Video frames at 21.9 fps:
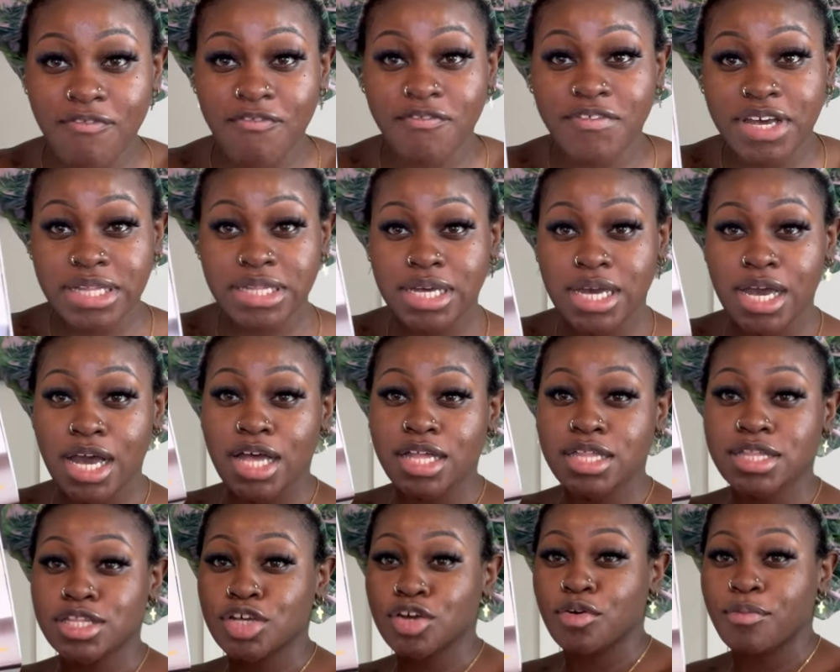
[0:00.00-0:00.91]
feeling a
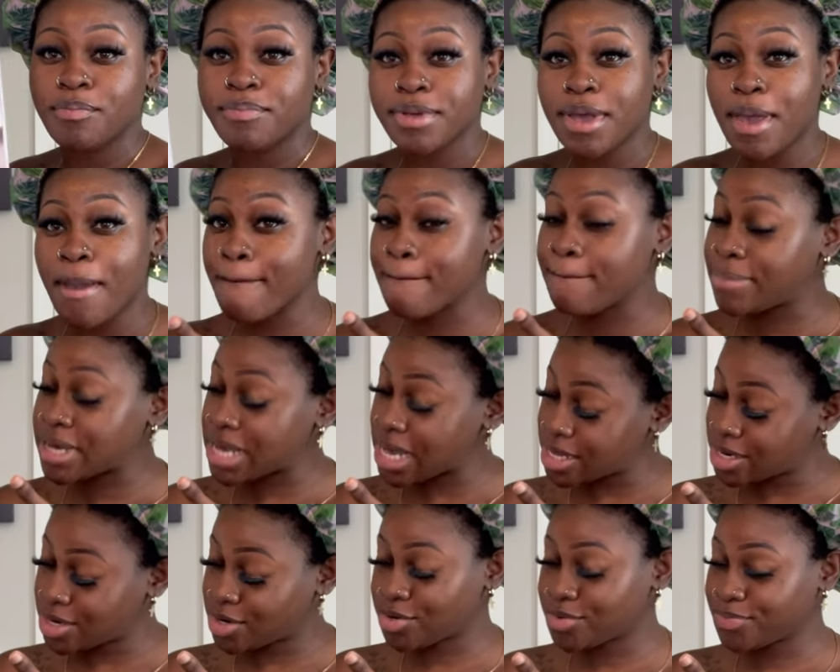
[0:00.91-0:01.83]
little bit
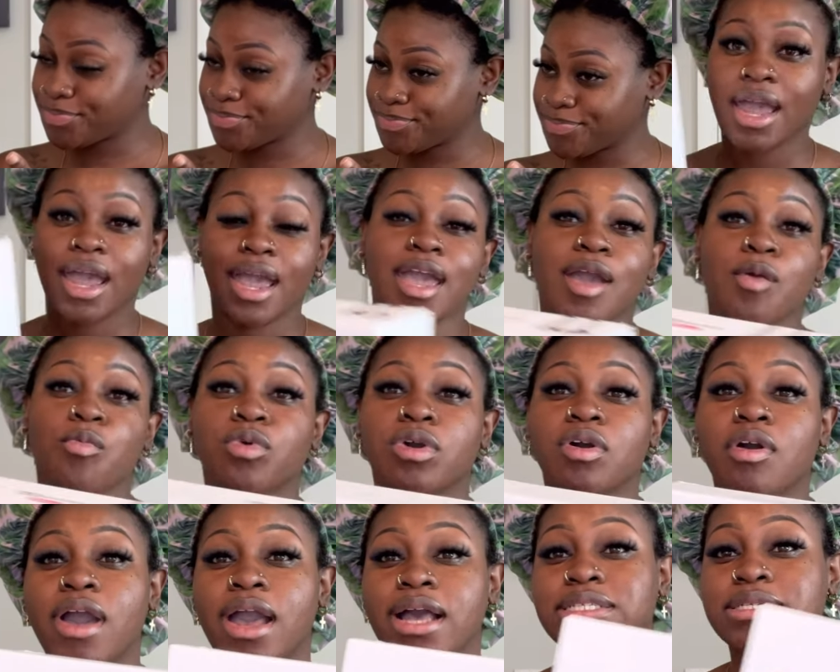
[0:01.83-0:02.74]
better. And we're
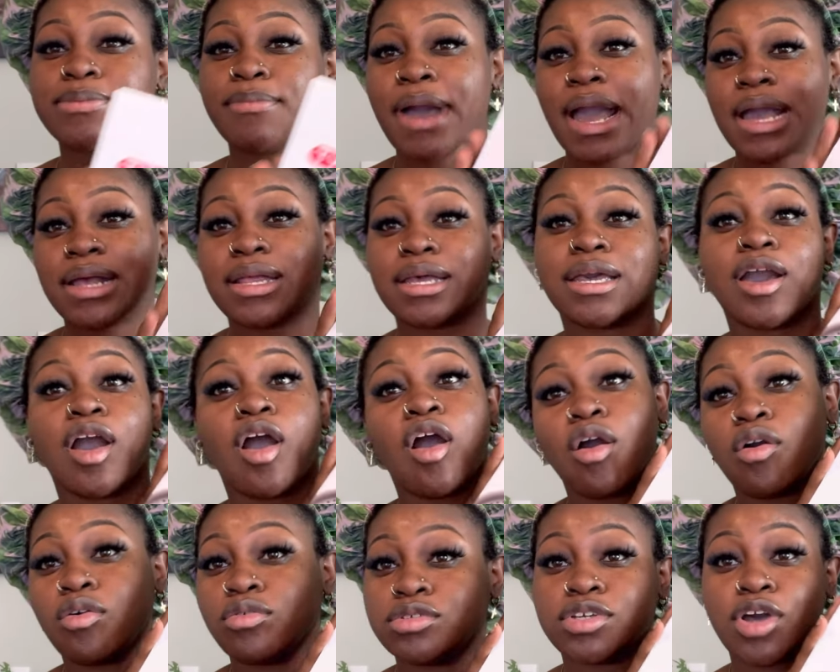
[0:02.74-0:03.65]
gonna have somebody that can
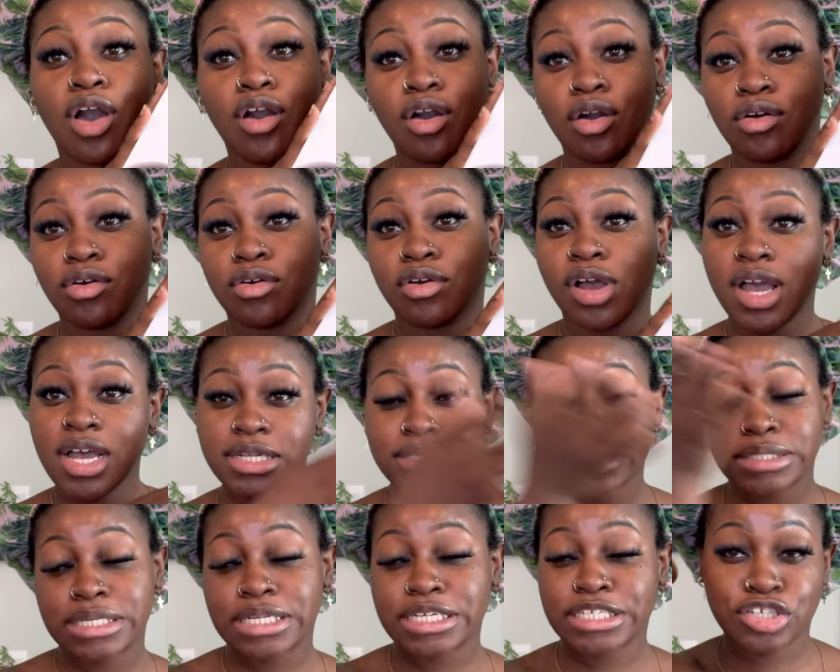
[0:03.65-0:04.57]
hold on
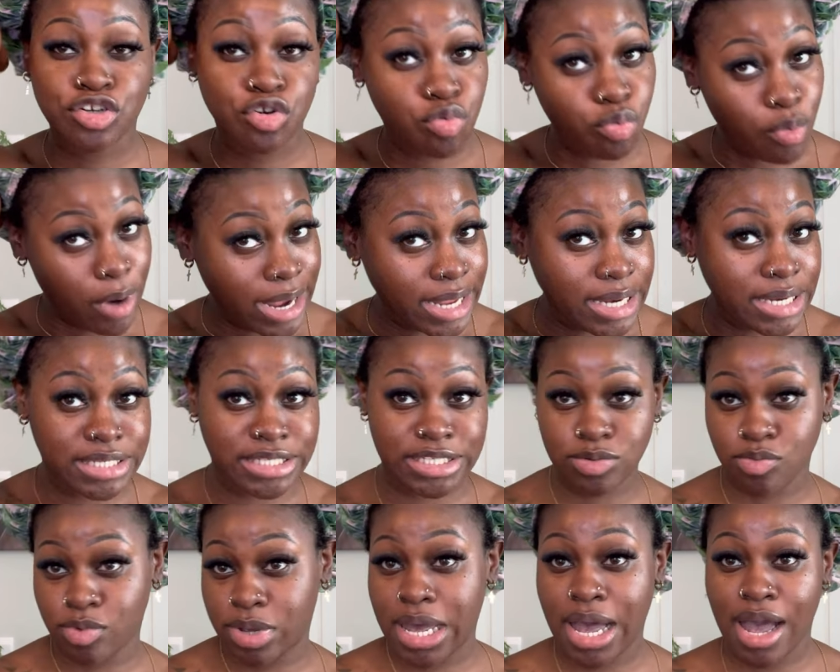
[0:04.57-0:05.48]
to this greatness
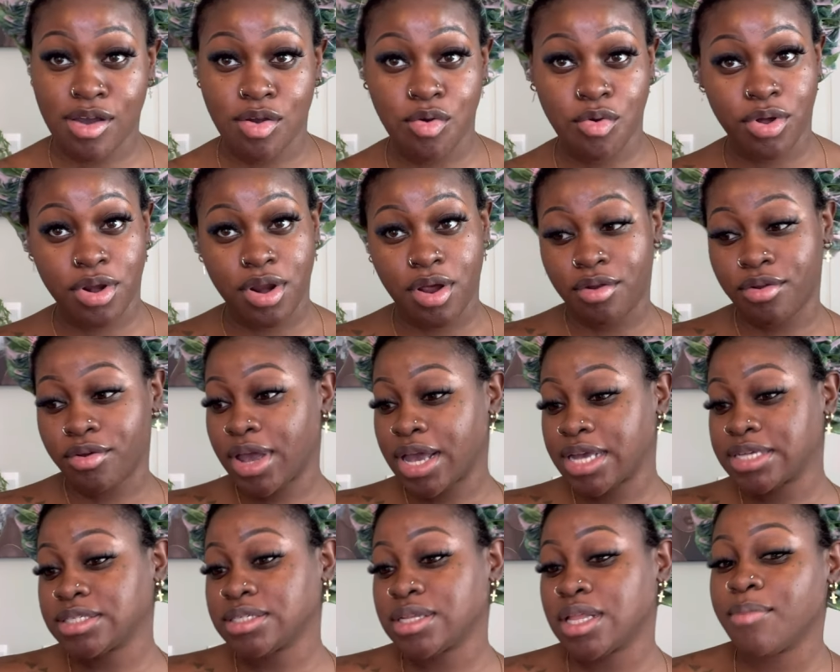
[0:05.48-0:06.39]
we got going on,
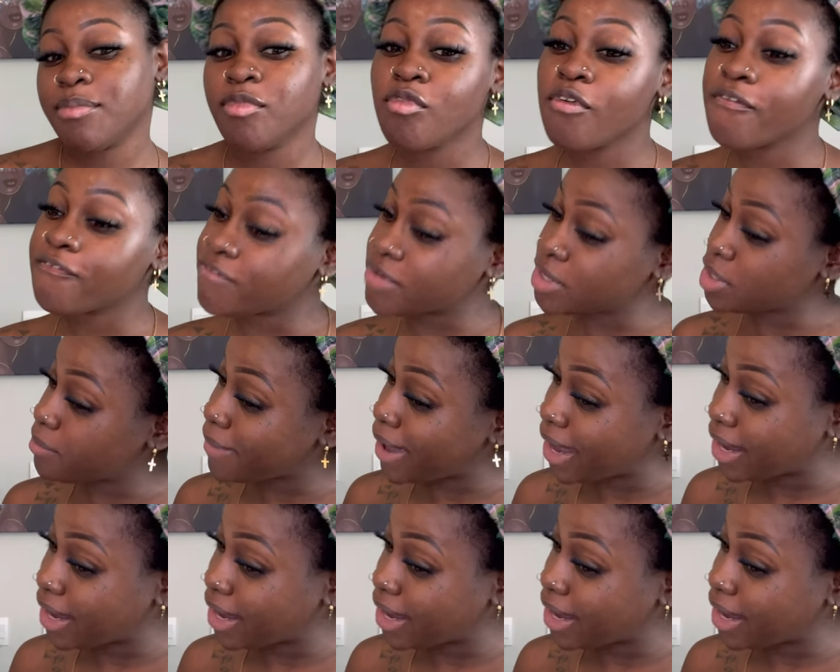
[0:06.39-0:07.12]
okay? So let me reveal my